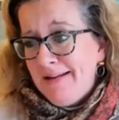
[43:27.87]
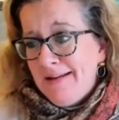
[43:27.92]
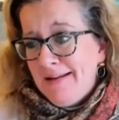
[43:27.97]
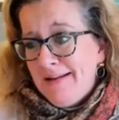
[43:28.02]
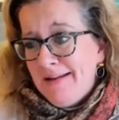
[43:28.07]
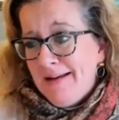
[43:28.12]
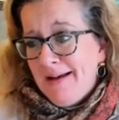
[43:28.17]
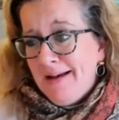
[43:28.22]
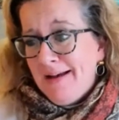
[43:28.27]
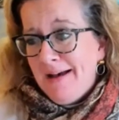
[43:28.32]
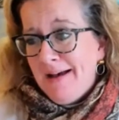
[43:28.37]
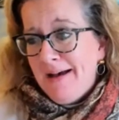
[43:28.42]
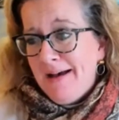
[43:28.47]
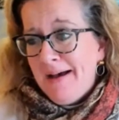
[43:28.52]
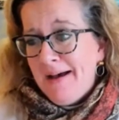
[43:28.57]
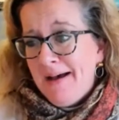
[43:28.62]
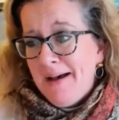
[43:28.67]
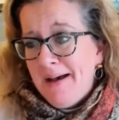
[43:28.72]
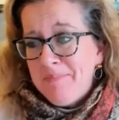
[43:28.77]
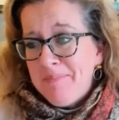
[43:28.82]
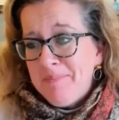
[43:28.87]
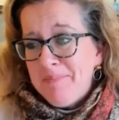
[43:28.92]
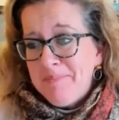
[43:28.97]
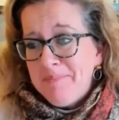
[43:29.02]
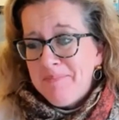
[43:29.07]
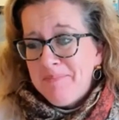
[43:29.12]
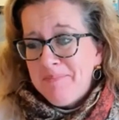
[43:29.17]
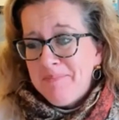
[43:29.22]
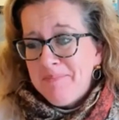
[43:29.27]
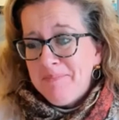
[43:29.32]
dropped some great
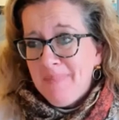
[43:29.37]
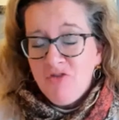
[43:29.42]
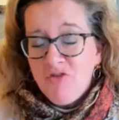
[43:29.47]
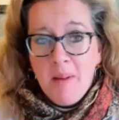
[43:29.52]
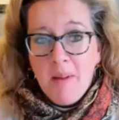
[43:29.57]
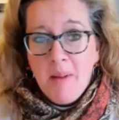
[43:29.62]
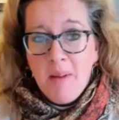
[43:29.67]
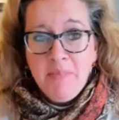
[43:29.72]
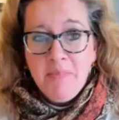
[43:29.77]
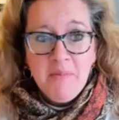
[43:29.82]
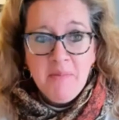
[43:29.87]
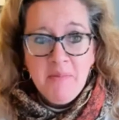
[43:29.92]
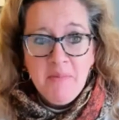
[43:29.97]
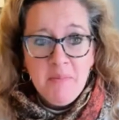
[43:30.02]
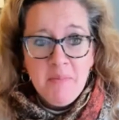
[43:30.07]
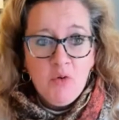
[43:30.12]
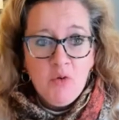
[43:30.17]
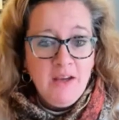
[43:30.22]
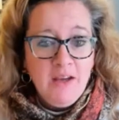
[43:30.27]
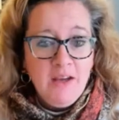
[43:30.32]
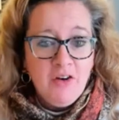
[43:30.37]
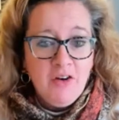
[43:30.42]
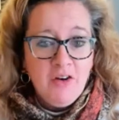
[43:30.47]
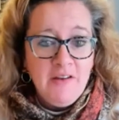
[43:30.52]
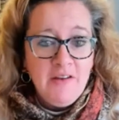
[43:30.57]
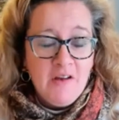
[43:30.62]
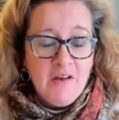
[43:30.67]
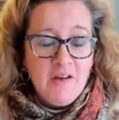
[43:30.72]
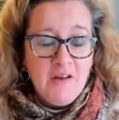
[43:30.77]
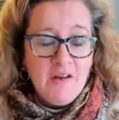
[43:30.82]
goodies off for my parents so
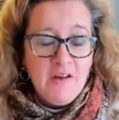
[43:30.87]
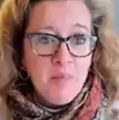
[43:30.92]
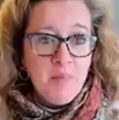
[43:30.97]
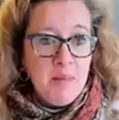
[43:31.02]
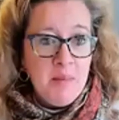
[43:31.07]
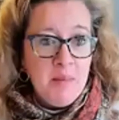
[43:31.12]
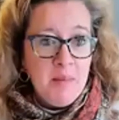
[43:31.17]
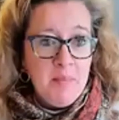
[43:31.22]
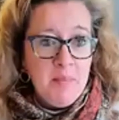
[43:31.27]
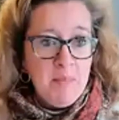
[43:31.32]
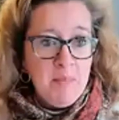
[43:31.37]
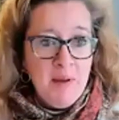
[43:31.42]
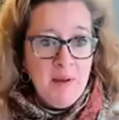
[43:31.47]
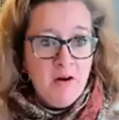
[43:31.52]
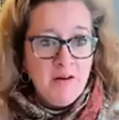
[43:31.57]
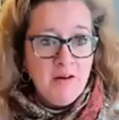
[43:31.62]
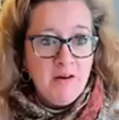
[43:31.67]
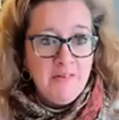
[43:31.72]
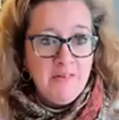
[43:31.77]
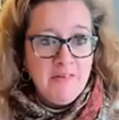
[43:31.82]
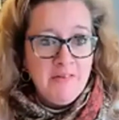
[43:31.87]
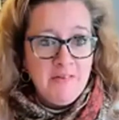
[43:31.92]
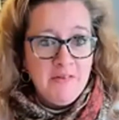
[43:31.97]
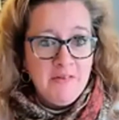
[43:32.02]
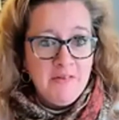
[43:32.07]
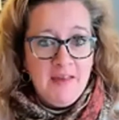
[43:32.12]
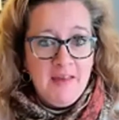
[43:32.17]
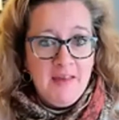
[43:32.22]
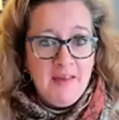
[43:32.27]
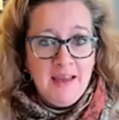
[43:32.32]
that they can have some fun things to
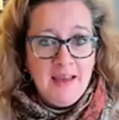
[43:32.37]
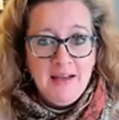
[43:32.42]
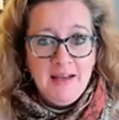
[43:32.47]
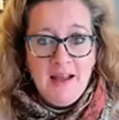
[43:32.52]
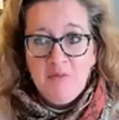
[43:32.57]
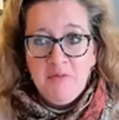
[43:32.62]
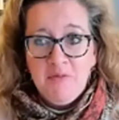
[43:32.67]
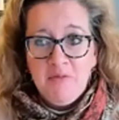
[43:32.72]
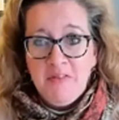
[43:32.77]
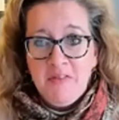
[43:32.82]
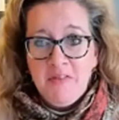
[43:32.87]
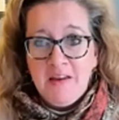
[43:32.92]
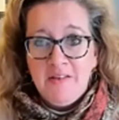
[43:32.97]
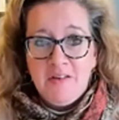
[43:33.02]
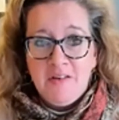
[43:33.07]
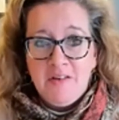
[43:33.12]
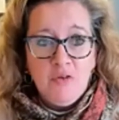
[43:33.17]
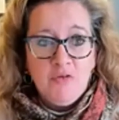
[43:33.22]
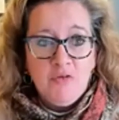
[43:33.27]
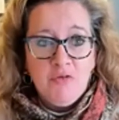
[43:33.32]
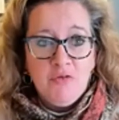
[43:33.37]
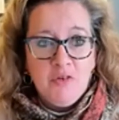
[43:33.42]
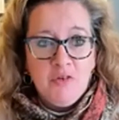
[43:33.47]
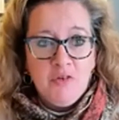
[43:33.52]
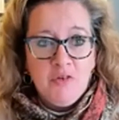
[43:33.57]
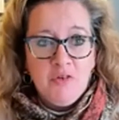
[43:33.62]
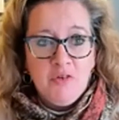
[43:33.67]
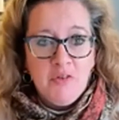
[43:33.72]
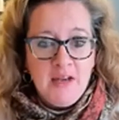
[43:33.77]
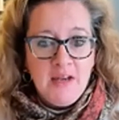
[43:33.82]
do for the next 3 or 4 weeks when
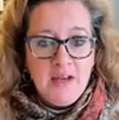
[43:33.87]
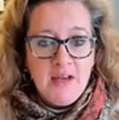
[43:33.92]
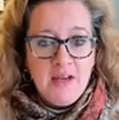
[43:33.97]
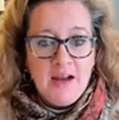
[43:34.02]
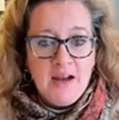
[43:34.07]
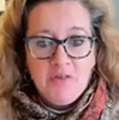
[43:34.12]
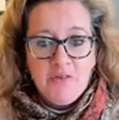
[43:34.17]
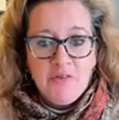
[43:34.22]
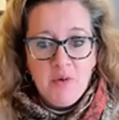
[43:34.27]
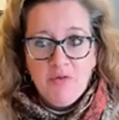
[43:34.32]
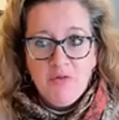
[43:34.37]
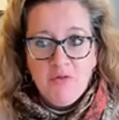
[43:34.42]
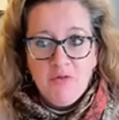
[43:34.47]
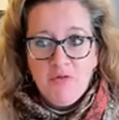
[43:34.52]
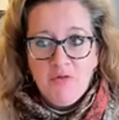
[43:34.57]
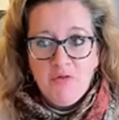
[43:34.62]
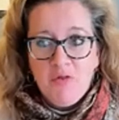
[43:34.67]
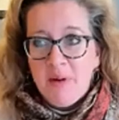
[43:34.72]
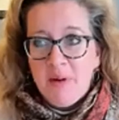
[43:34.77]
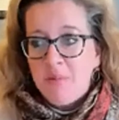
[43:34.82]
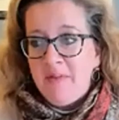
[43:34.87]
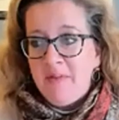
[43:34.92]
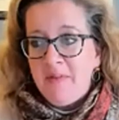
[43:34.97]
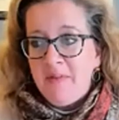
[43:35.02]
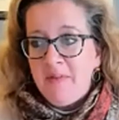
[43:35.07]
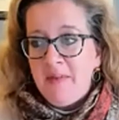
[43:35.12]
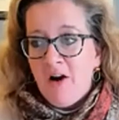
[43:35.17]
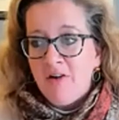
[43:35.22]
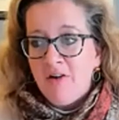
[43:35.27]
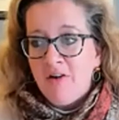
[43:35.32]
they aren't going to see us.
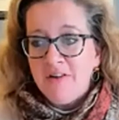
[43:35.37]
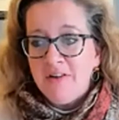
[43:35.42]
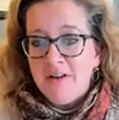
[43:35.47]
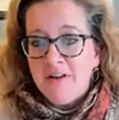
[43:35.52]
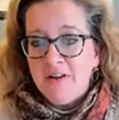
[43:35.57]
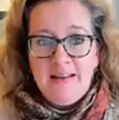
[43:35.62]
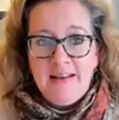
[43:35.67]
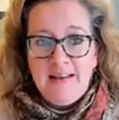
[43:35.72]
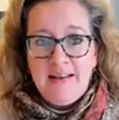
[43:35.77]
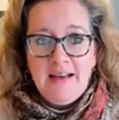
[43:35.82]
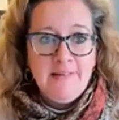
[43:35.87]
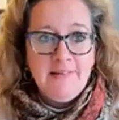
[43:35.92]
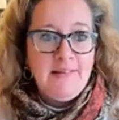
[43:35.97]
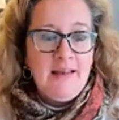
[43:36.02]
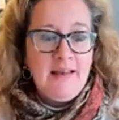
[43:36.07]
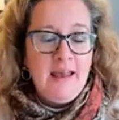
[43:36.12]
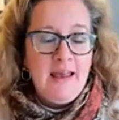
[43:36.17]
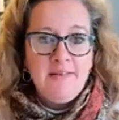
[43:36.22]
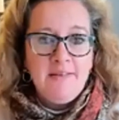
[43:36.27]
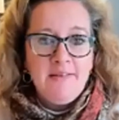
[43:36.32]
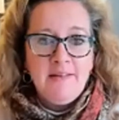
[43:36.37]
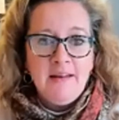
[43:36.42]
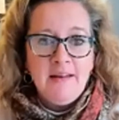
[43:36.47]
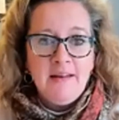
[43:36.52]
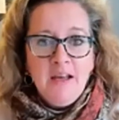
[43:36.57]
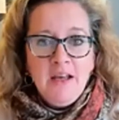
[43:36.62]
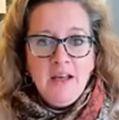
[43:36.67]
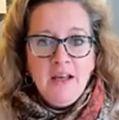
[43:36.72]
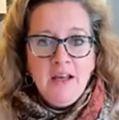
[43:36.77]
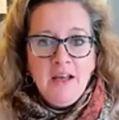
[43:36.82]
And, you know, I think
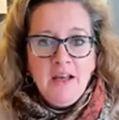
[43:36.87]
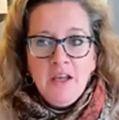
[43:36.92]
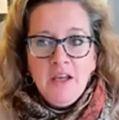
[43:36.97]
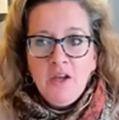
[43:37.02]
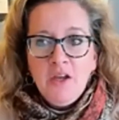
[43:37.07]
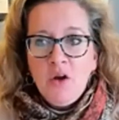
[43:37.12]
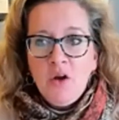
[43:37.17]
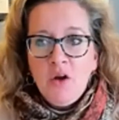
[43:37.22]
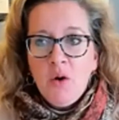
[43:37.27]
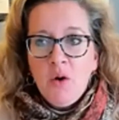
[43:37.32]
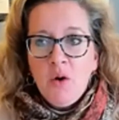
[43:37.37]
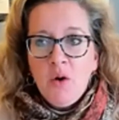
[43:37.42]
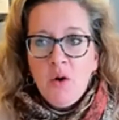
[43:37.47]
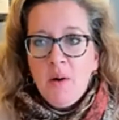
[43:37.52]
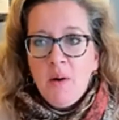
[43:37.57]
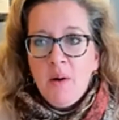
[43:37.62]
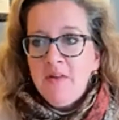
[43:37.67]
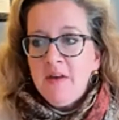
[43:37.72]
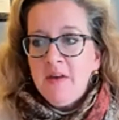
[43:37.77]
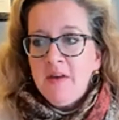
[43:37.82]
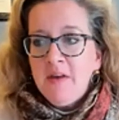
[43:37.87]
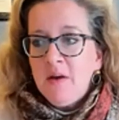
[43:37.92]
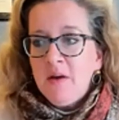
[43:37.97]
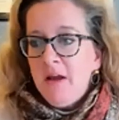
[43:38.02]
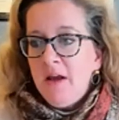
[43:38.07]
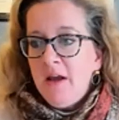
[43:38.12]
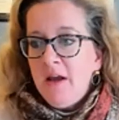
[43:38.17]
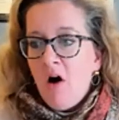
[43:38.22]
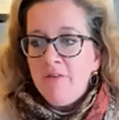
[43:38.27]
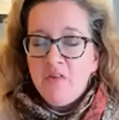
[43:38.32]
we all have to, as community leaders
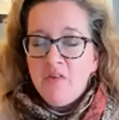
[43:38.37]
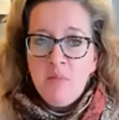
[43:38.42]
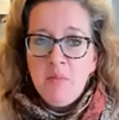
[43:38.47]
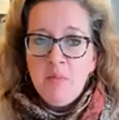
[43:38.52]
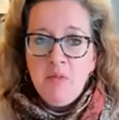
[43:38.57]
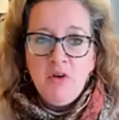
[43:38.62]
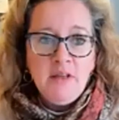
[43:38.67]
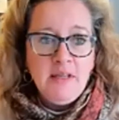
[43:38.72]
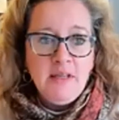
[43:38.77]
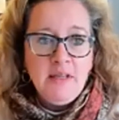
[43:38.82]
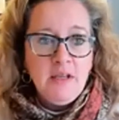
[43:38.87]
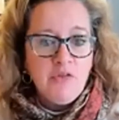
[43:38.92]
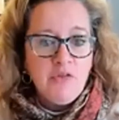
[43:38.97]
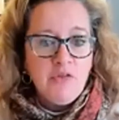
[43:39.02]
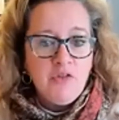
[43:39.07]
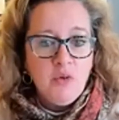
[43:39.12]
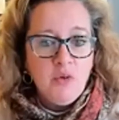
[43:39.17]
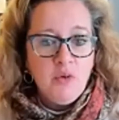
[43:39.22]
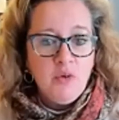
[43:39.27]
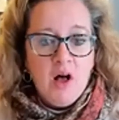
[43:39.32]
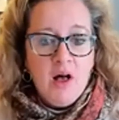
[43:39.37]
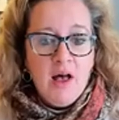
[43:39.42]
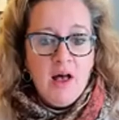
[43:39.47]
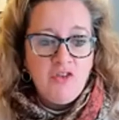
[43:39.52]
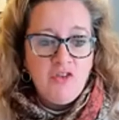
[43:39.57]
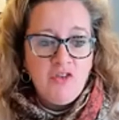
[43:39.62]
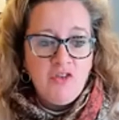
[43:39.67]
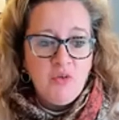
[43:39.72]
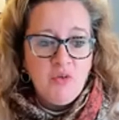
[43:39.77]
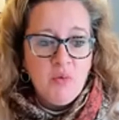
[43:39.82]
too, we all have to do our part and
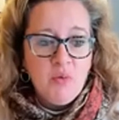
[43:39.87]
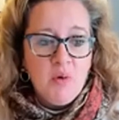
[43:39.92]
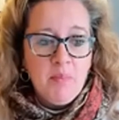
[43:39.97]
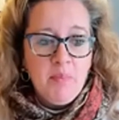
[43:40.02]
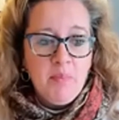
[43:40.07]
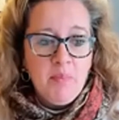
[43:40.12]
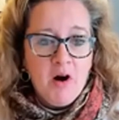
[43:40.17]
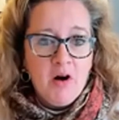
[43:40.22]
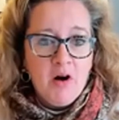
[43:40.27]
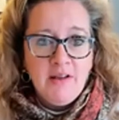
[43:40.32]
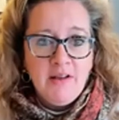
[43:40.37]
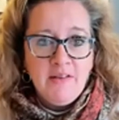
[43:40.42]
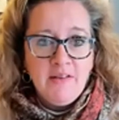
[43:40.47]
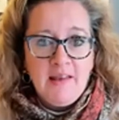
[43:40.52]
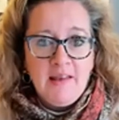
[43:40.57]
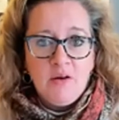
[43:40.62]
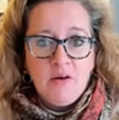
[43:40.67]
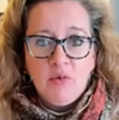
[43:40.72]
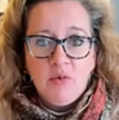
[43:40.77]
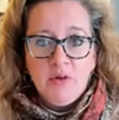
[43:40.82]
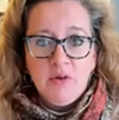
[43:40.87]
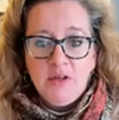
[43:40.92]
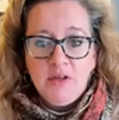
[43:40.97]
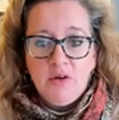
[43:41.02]
set a really great example.